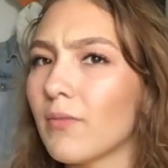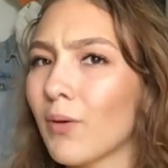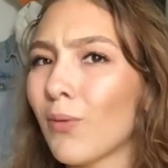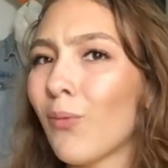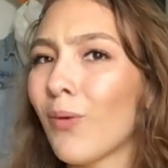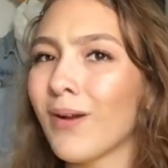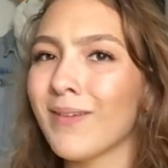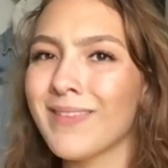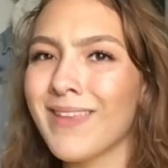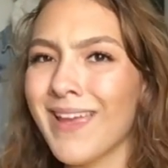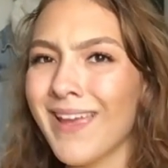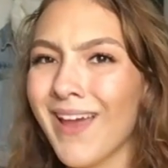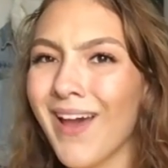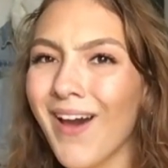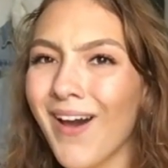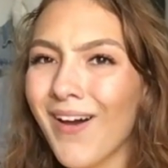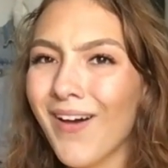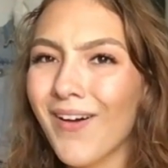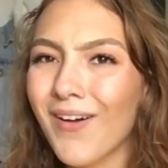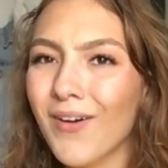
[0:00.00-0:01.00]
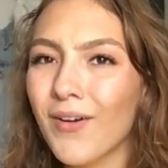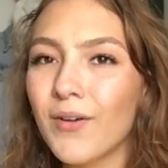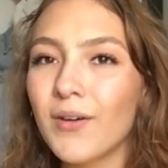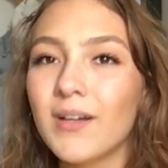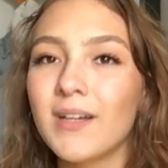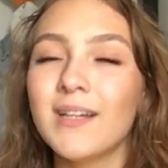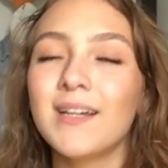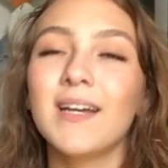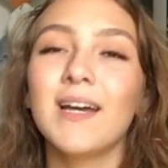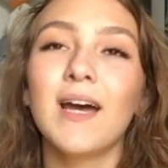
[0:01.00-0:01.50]
where'd they go?
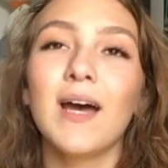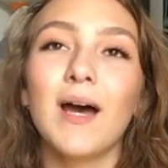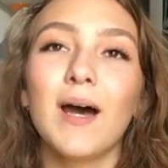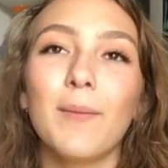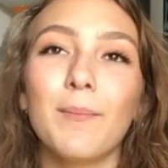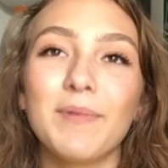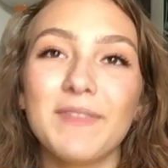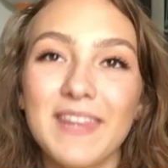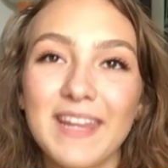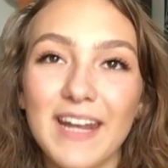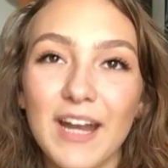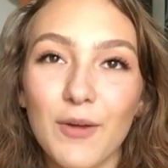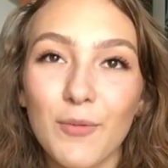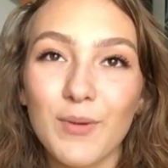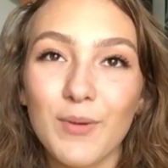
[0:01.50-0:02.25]
But then I